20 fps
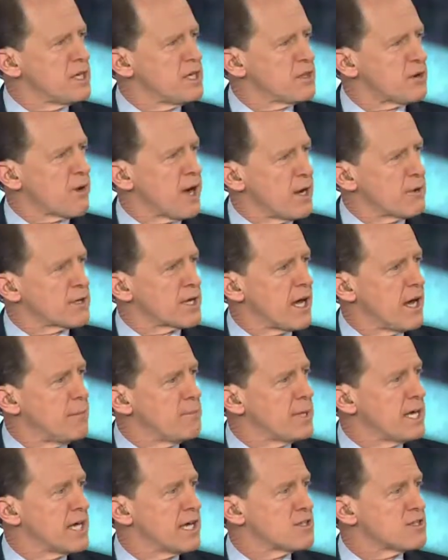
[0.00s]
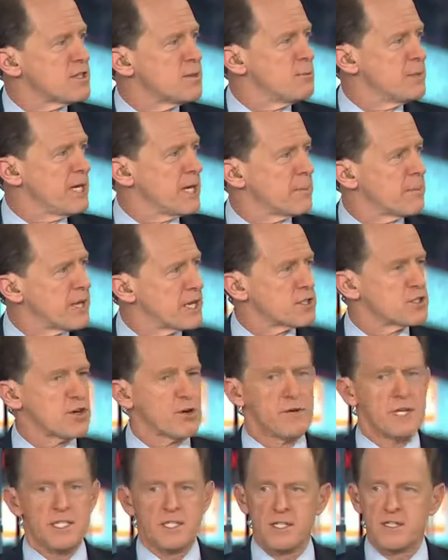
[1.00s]
either outcome because the big
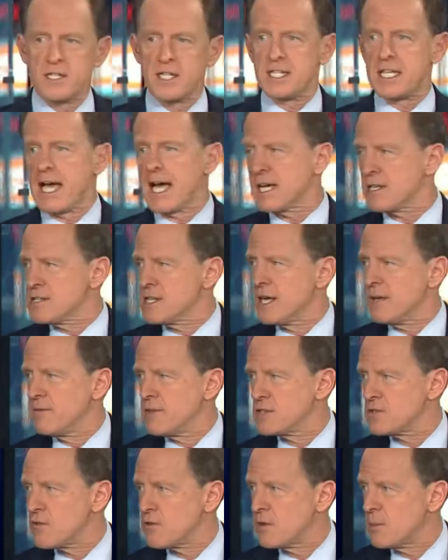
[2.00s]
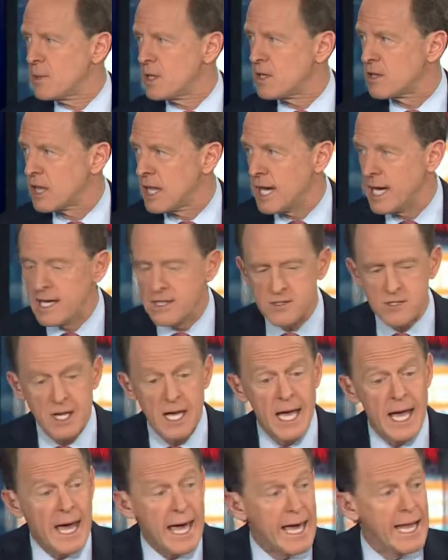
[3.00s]
picture is it's a tax savings for the middle class
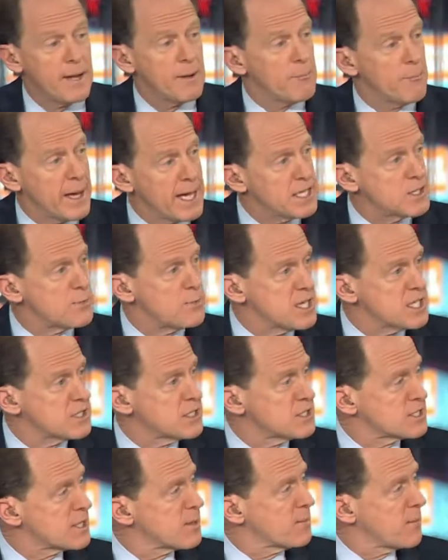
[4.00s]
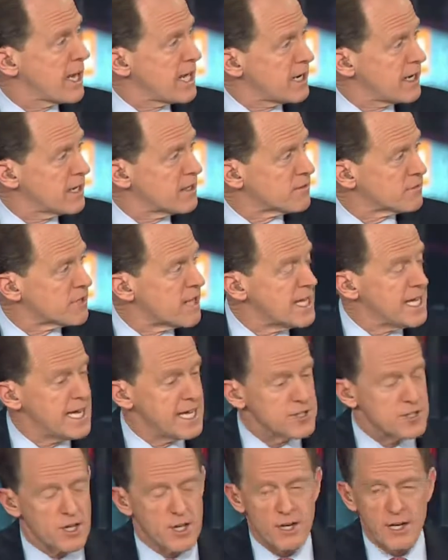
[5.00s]
and it makes business competitive.
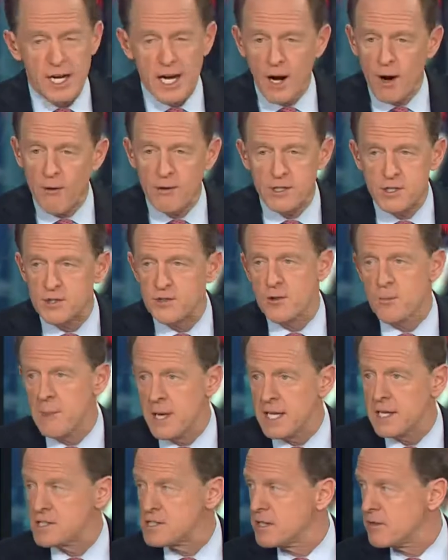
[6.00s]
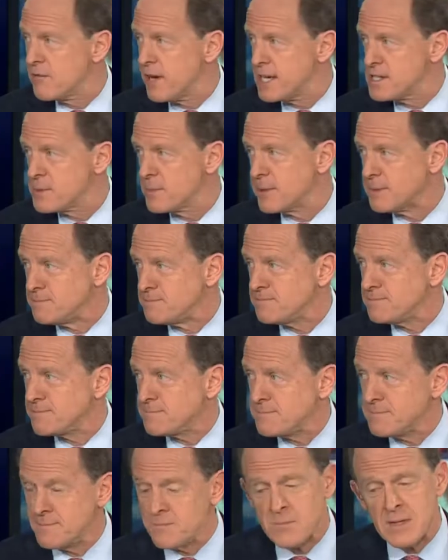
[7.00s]
It's going to encourage tremendous investment.
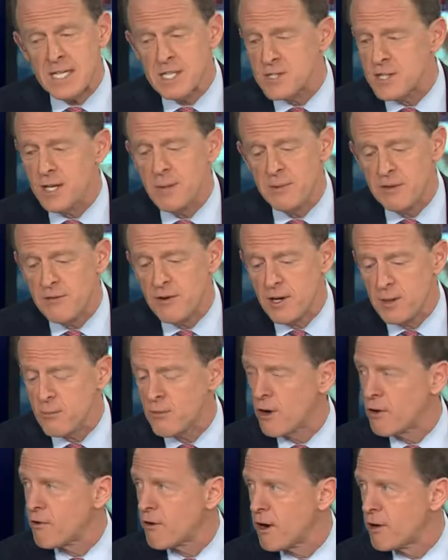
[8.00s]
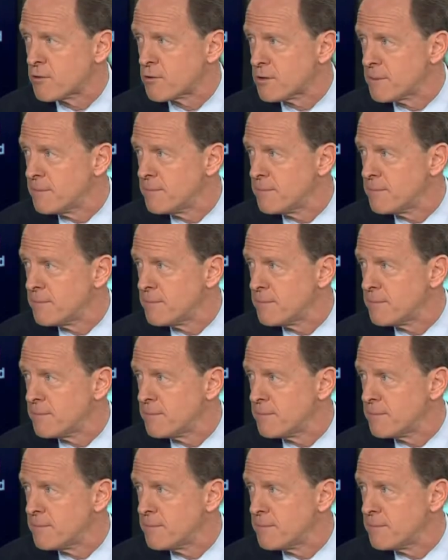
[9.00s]
It's going to be very pro-growth.